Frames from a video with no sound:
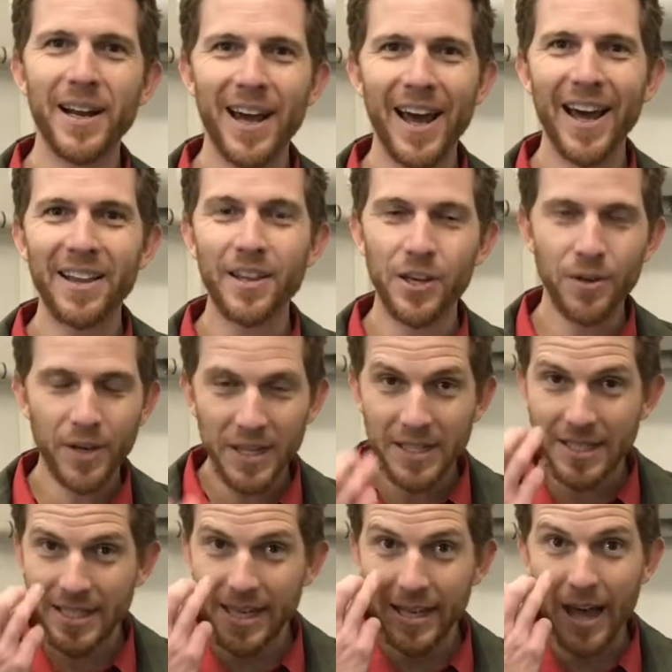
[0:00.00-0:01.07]
an egg that you can
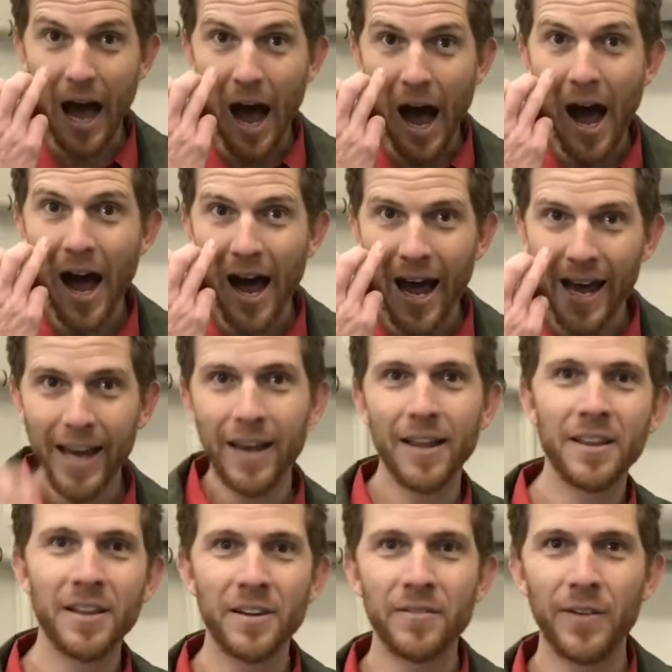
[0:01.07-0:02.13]
see the eye
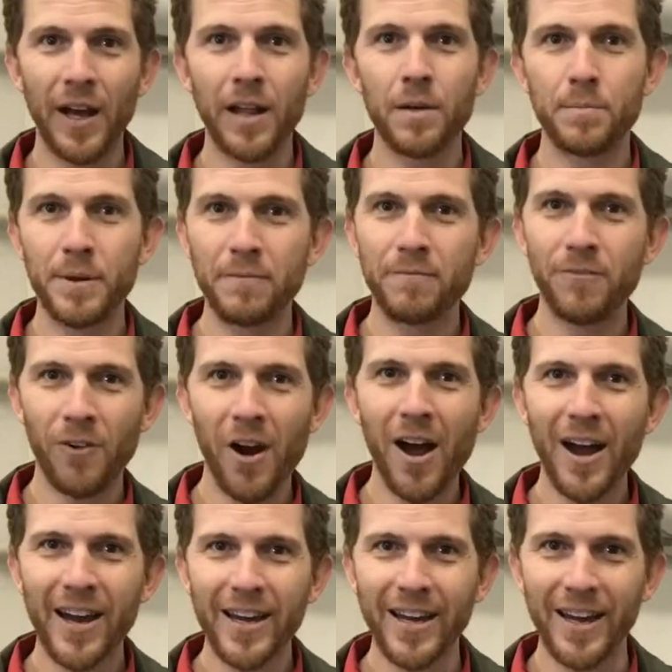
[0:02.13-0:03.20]
of the developing
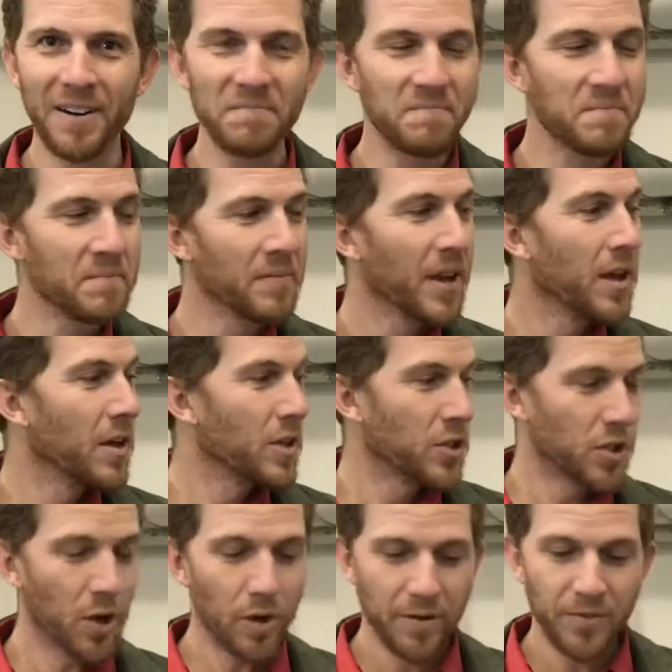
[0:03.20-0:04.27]
fry in.
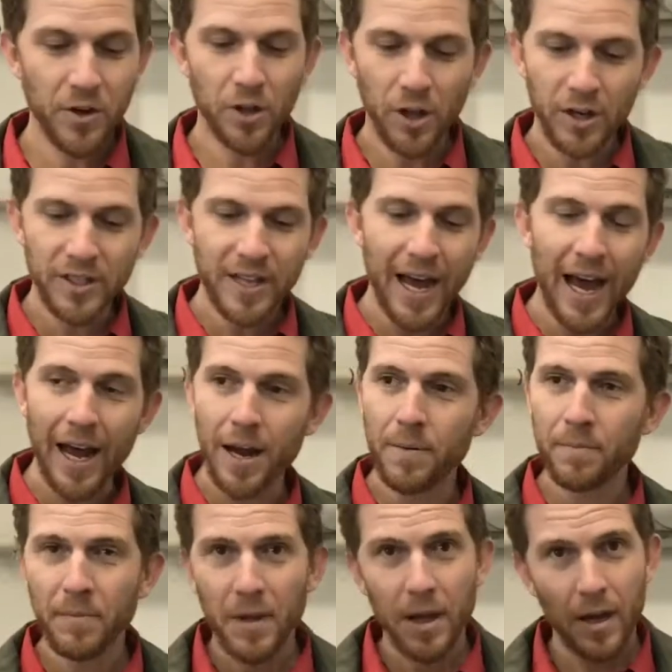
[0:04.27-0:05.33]
So if you looked at
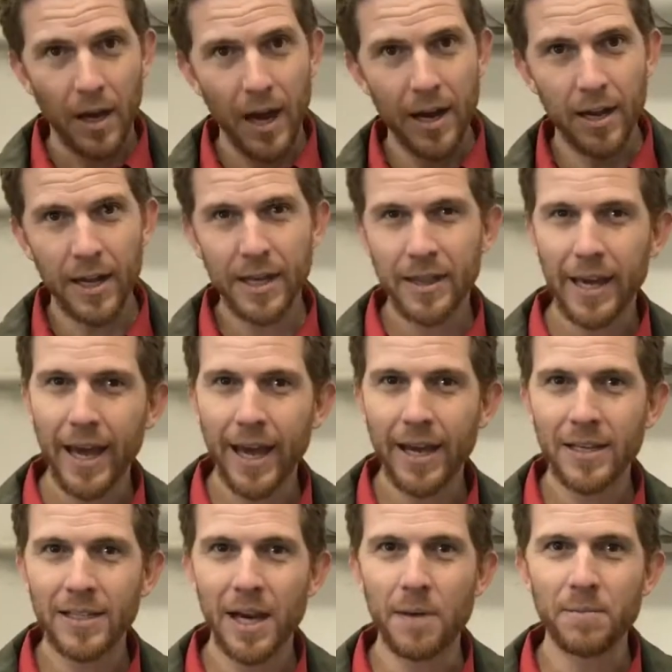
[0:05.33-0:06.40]
them, kind of like the
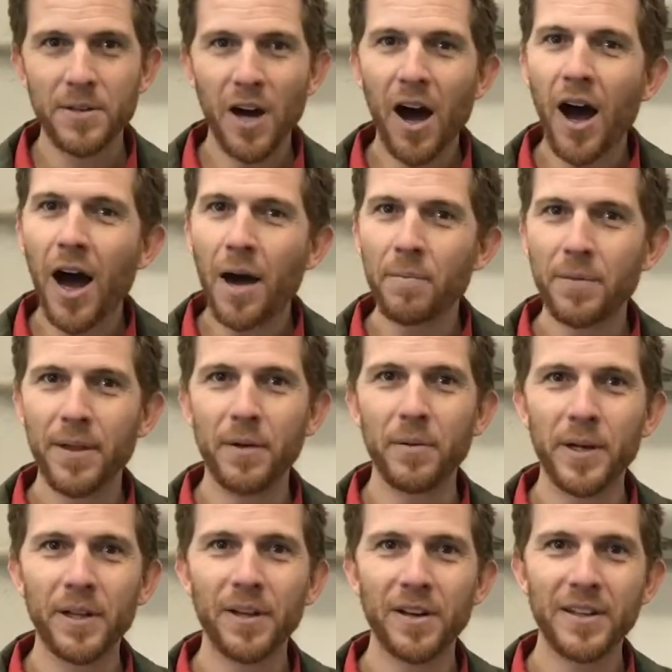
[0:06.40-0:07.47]
eggs up top that
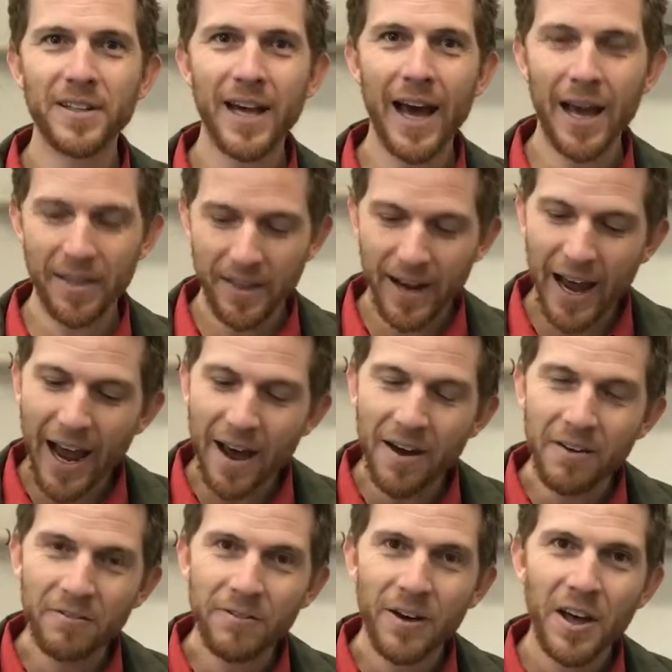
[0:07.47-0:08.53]
we looked at that
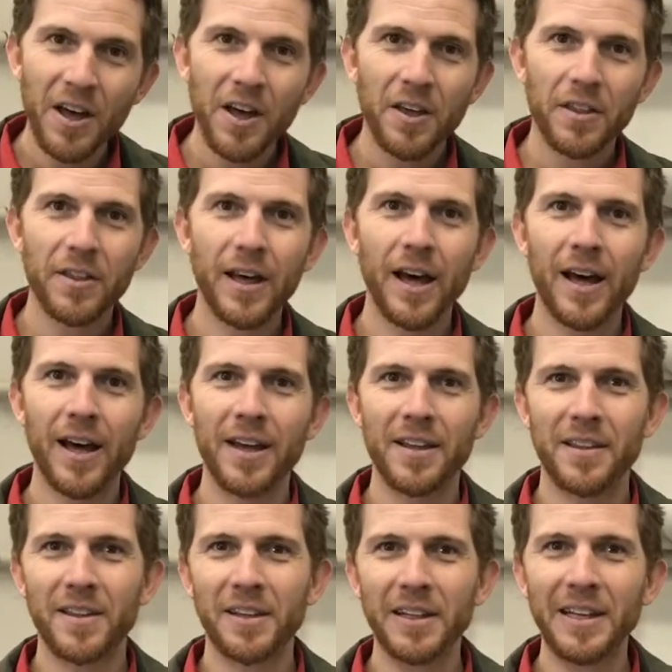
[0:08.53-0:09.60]
have
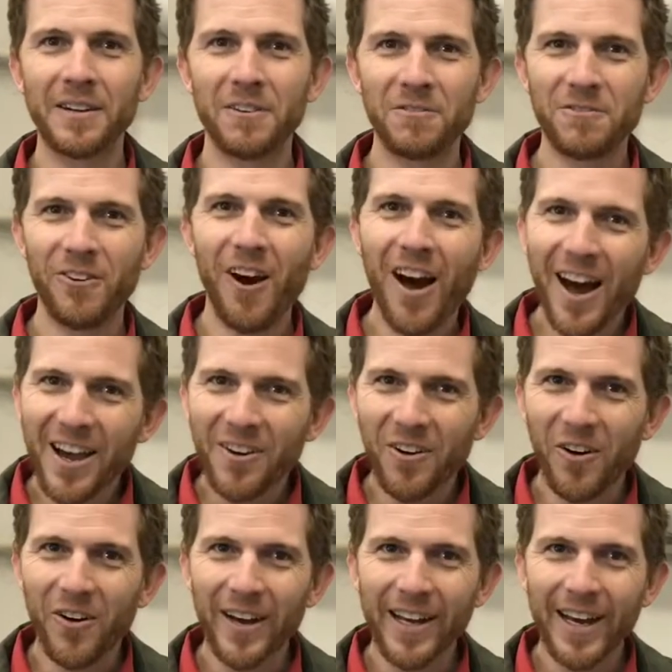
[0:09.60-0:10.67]
the little fry
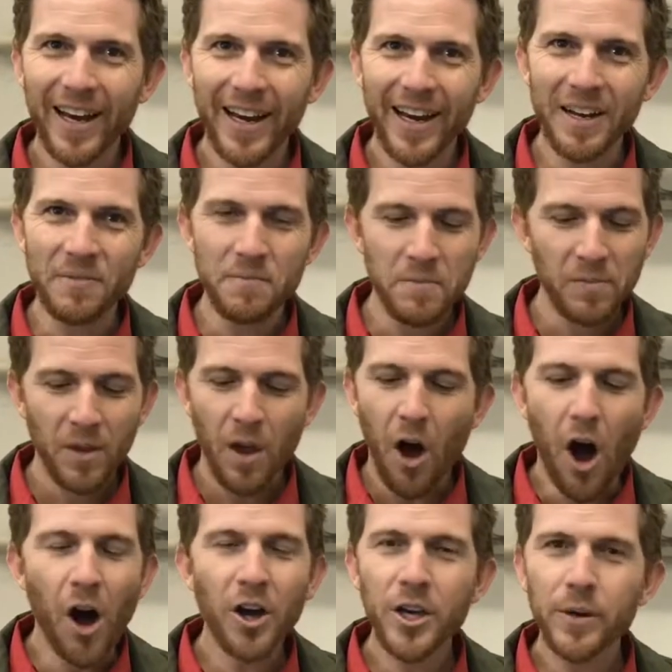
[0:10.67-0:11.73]
growing in it,
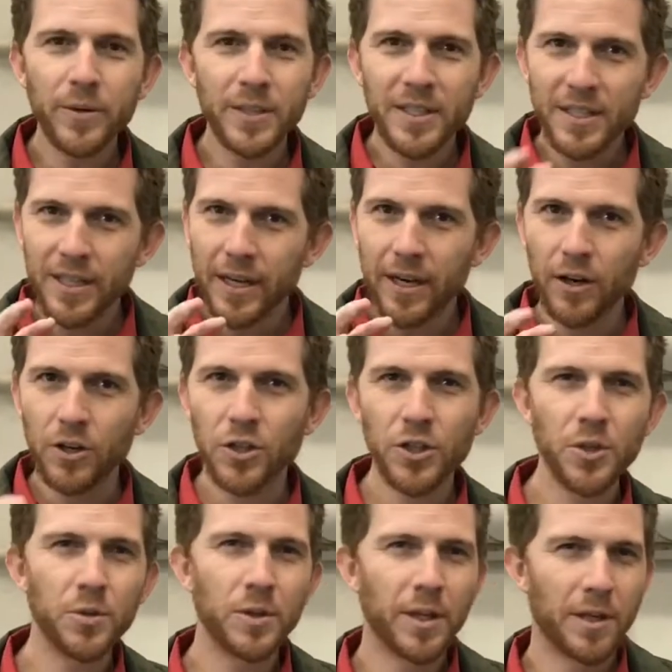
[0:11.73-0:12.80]
all you would see are
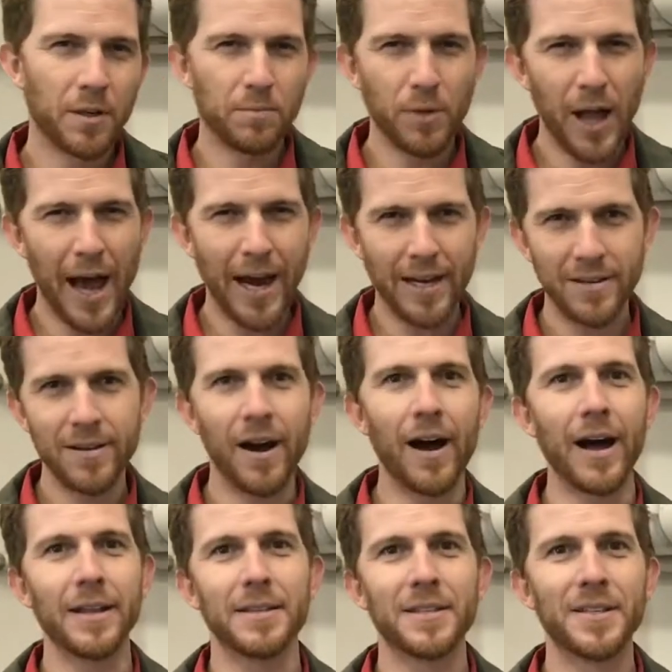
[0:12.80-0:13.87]
two little black
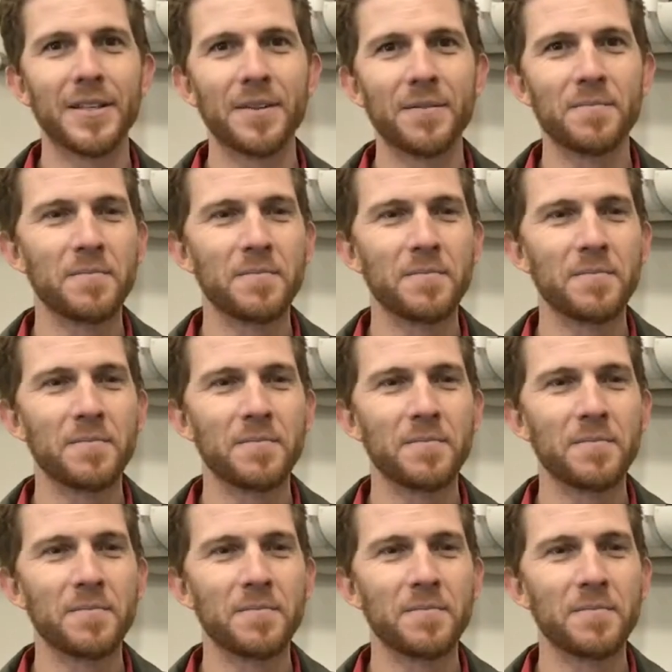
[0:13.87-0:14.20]
dots.